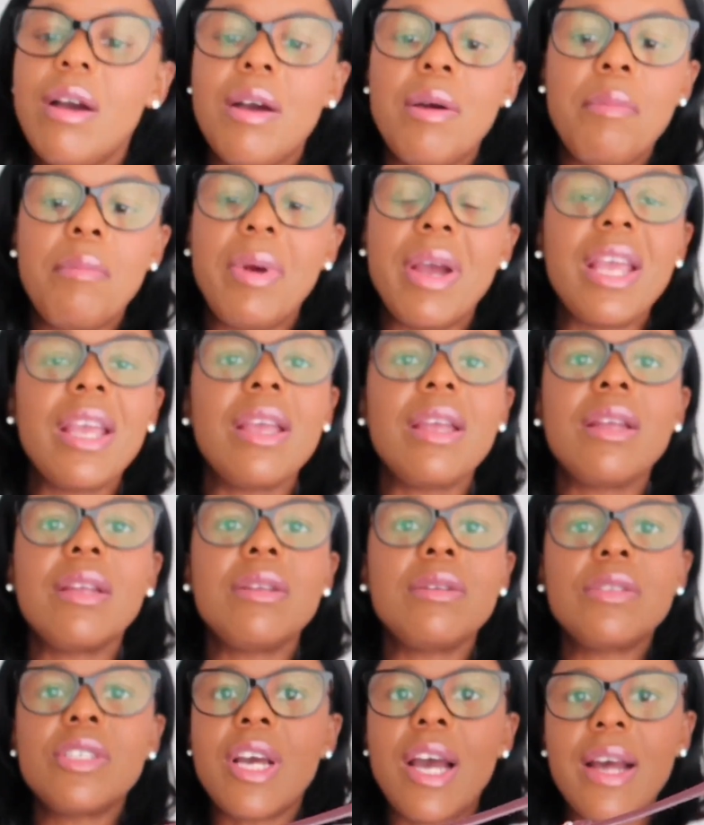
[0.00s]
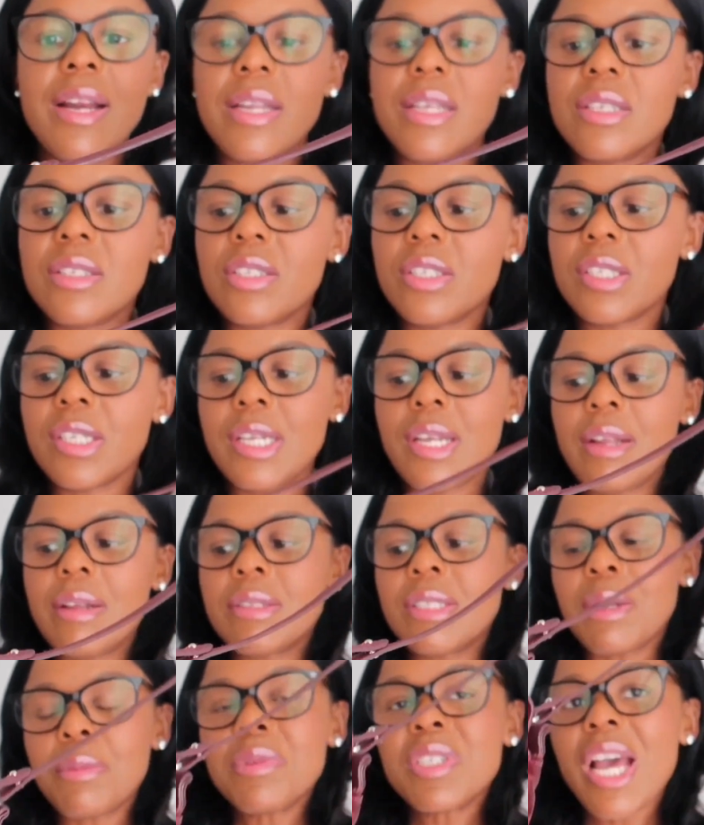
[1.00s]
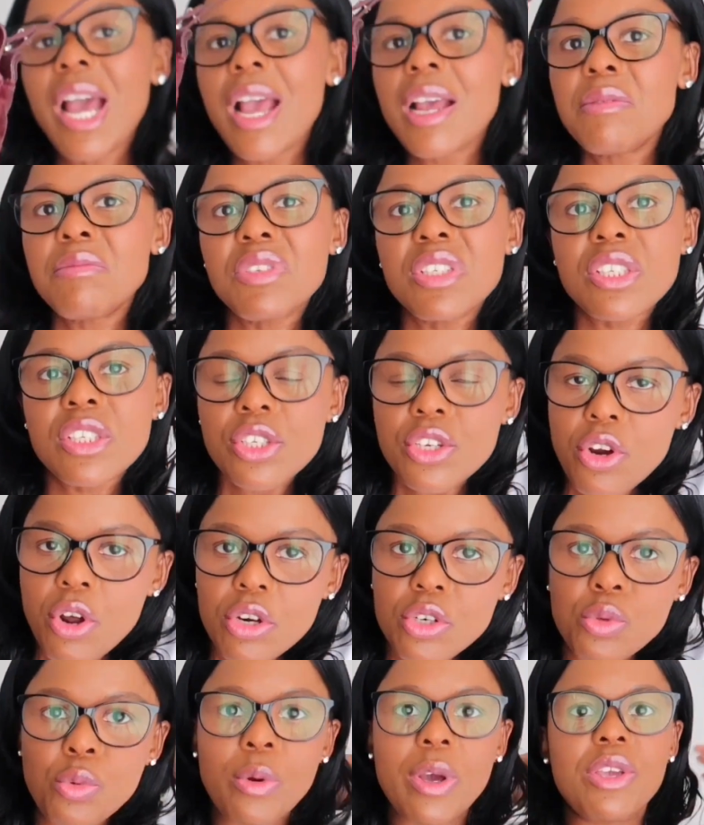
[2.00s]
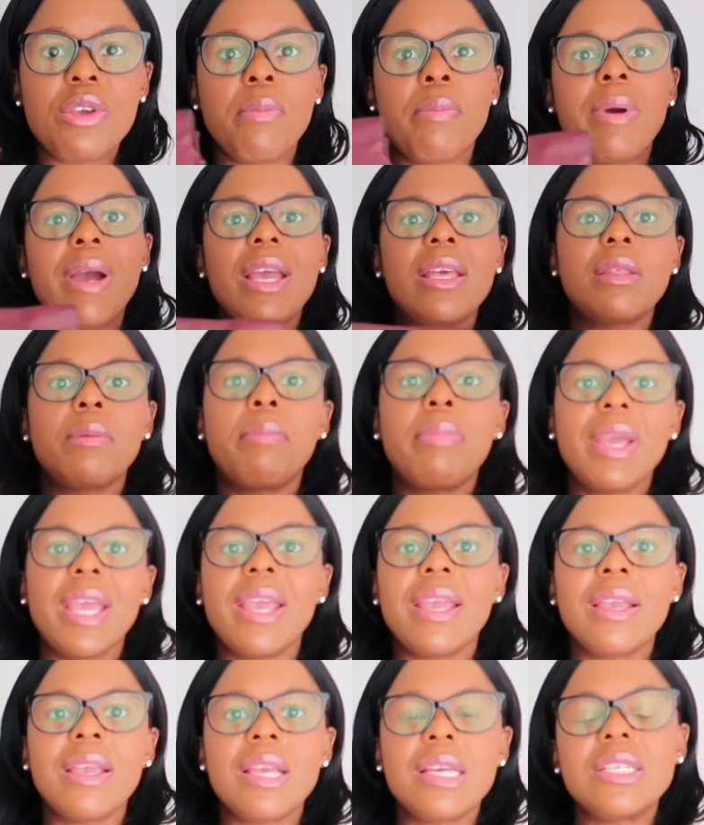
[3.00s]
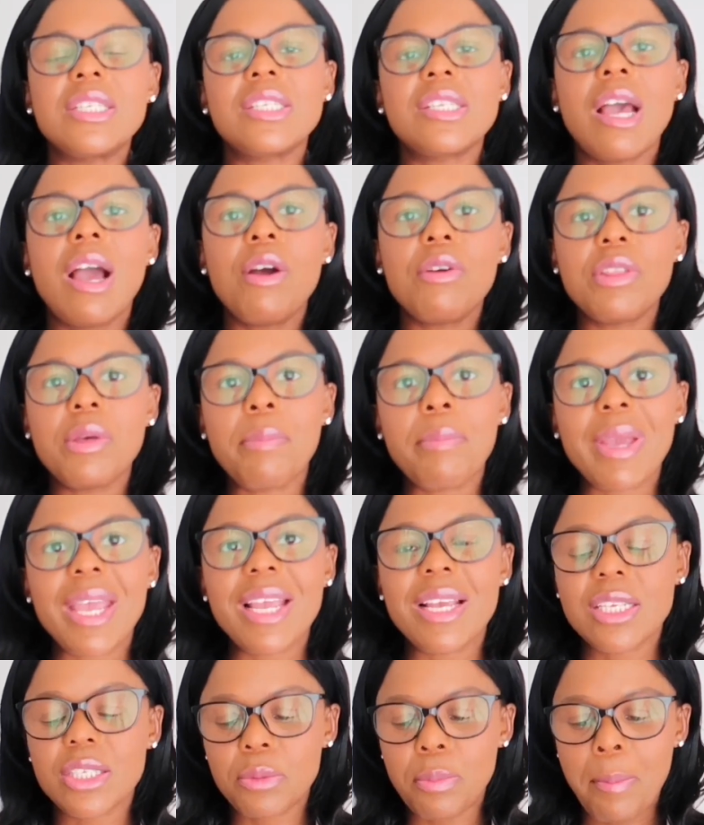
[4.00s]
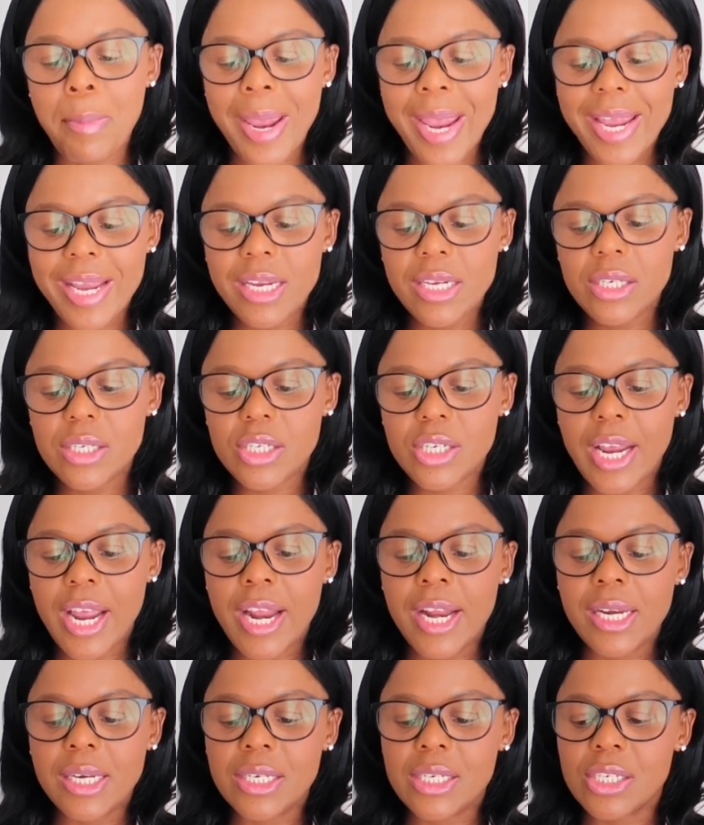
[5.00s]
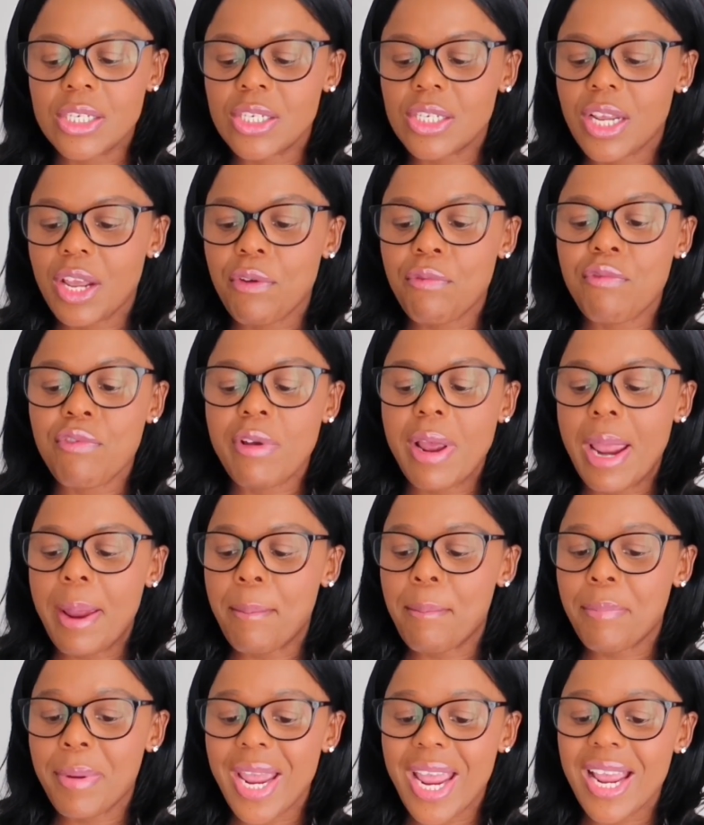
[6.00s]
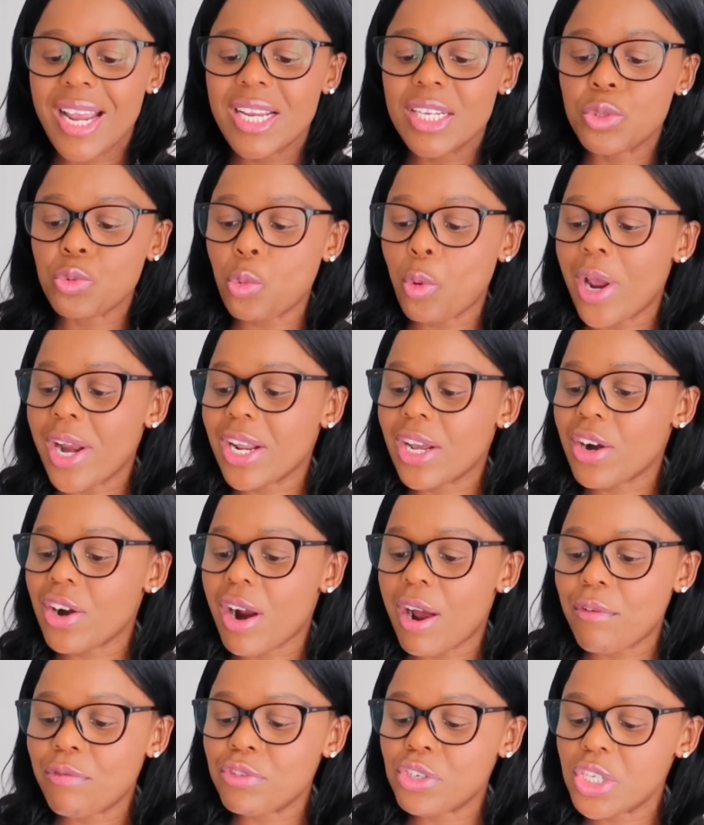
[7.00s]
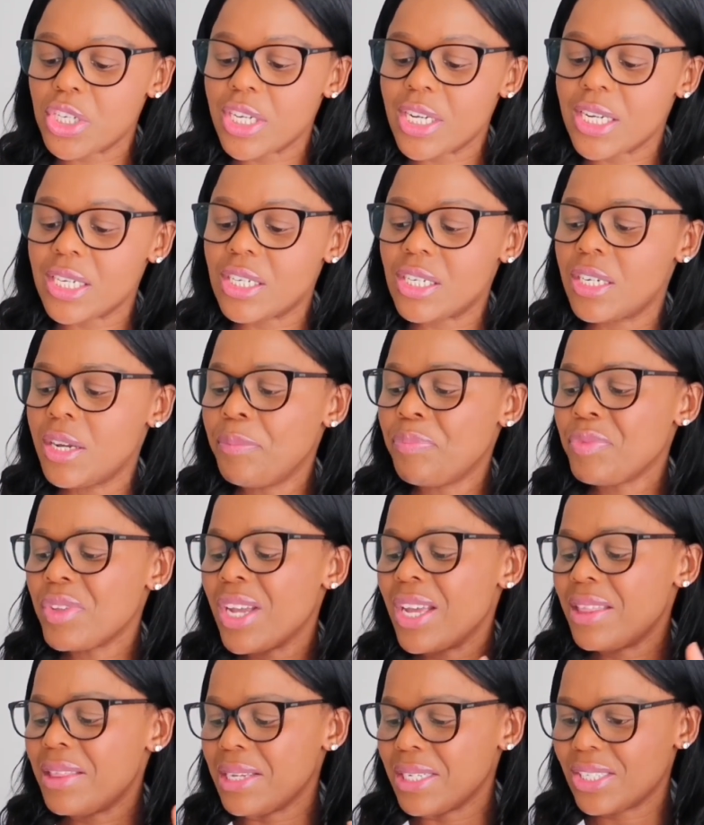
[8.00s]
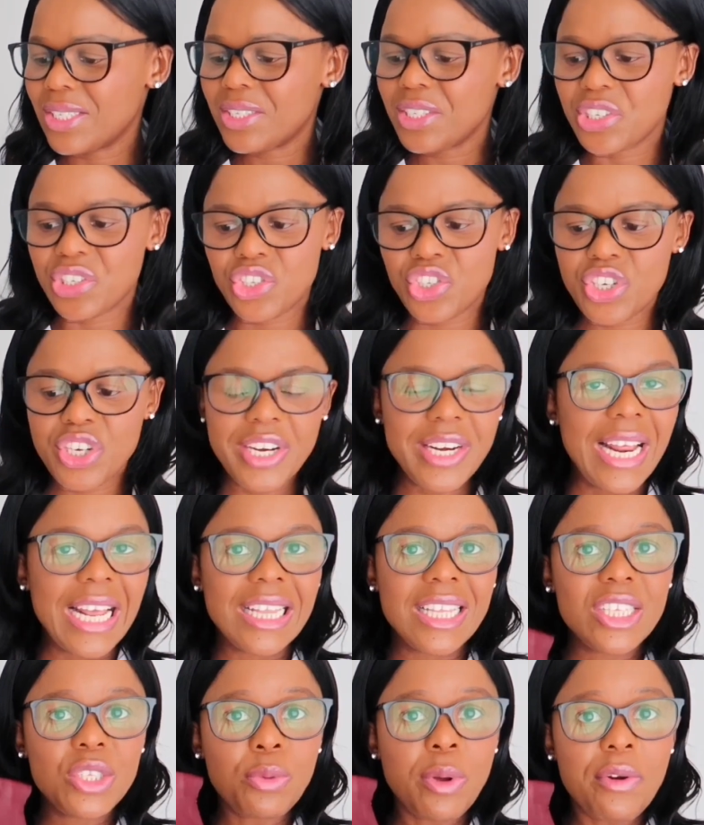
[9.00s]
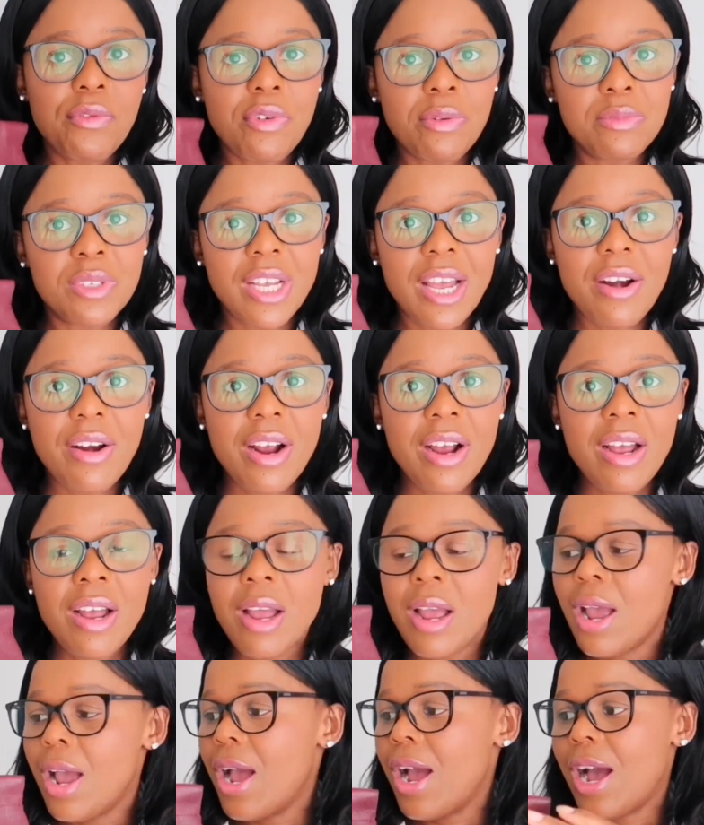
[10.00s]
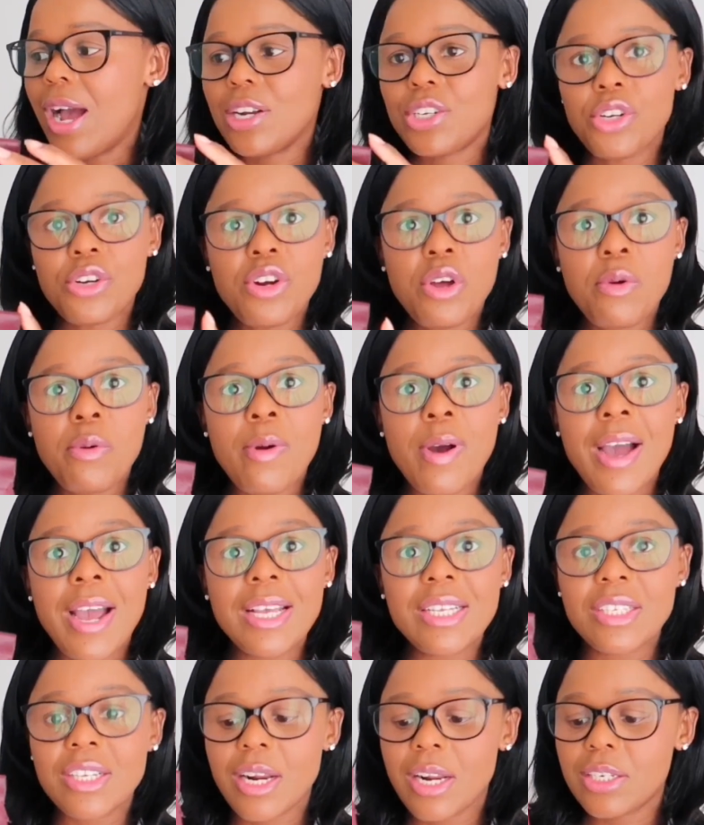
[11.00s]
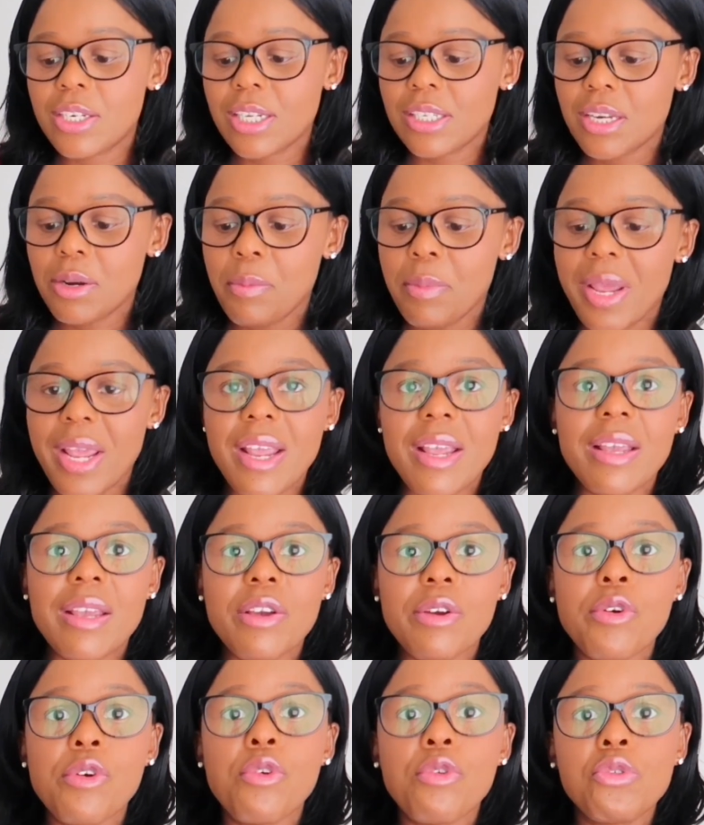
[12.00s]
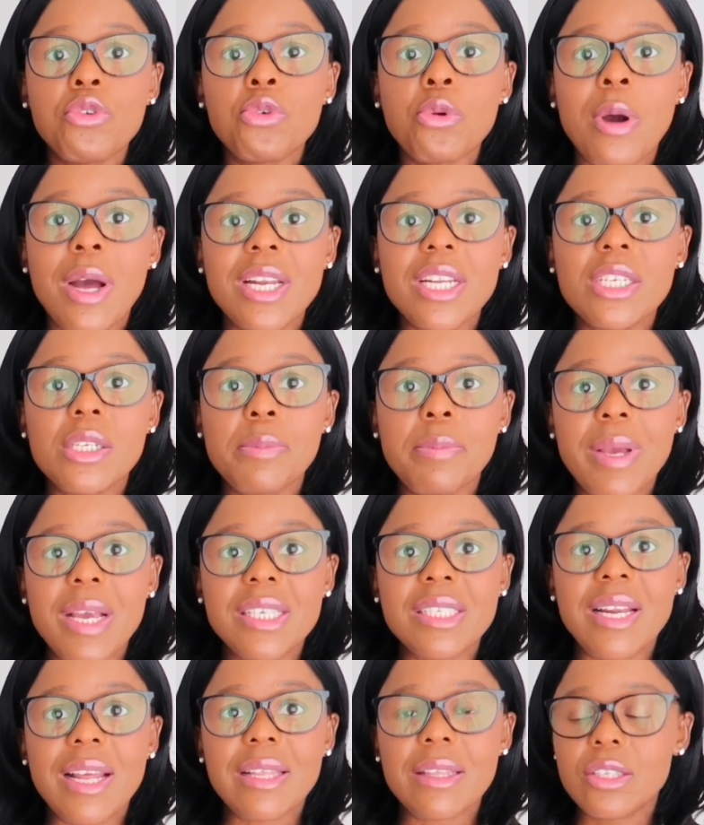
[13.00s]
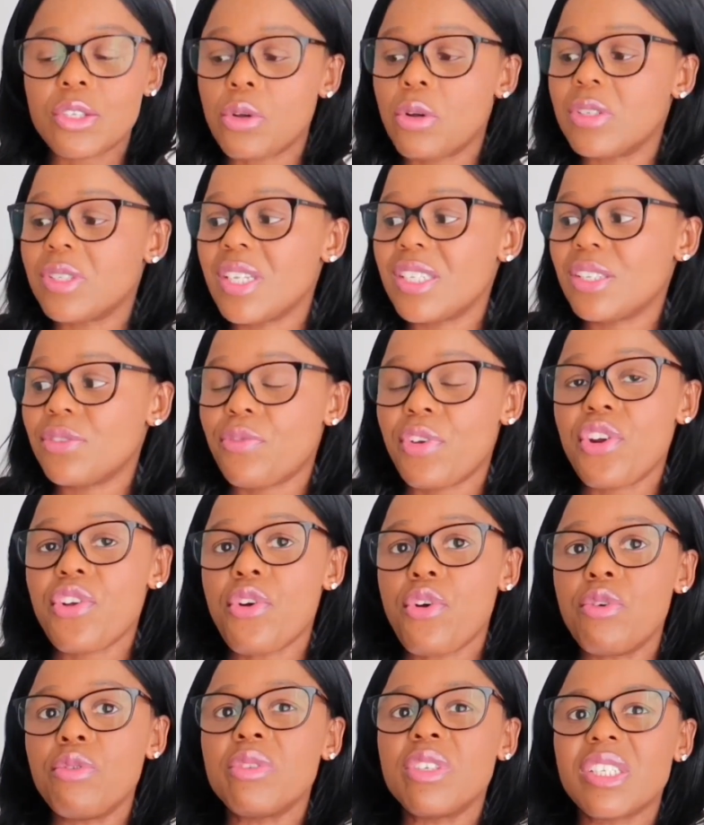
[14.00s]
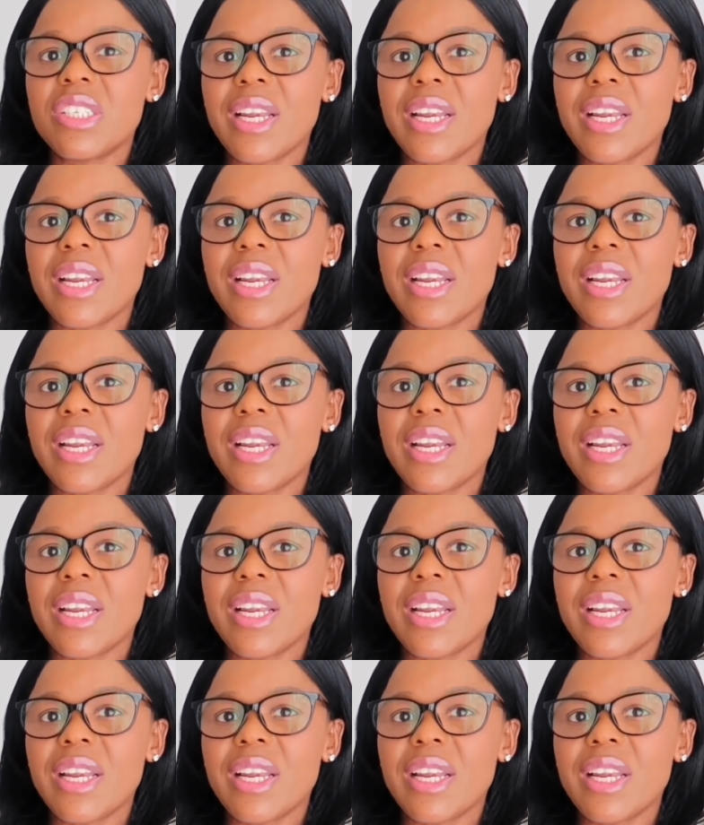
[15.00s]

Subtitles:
My darlings, sometimes it's not where you buy the bag, it is how the bag is made. And if a bag is well crafted, the stitching, like this one from Zara, I don't know why Zara doesn't make good quality bags like this, because this is very old.